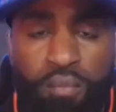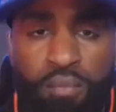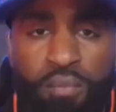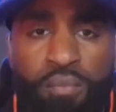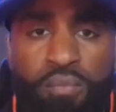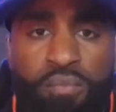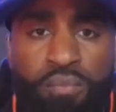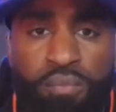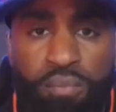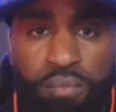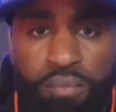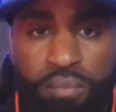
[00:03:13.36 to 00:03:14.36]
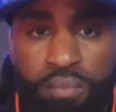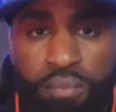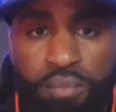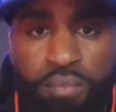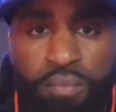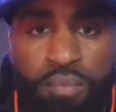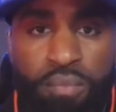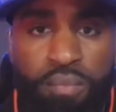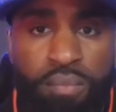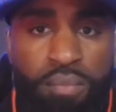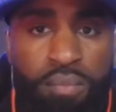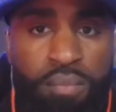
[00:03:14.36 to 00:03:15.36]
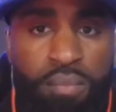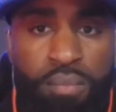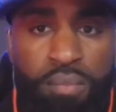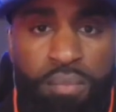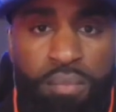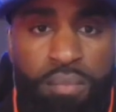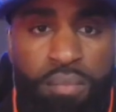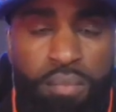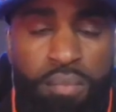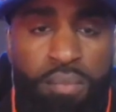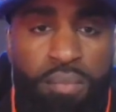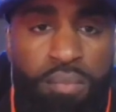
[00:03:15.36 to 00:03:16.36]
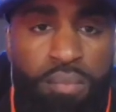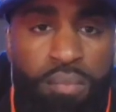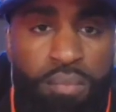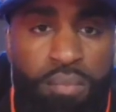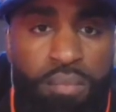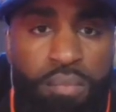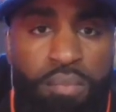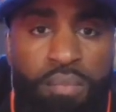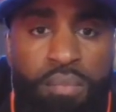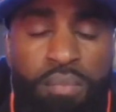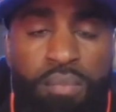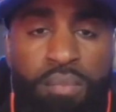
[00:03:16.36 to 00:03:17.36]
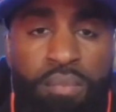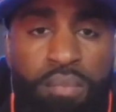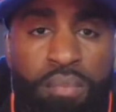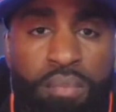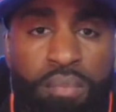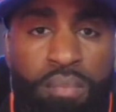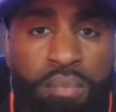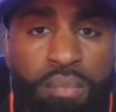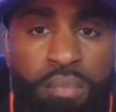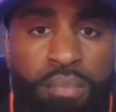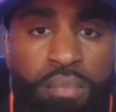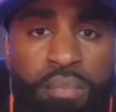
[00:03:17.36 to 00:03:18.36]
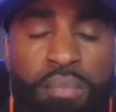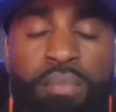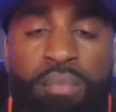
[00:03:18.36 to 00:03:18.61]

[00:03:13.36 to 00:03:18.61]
(silent)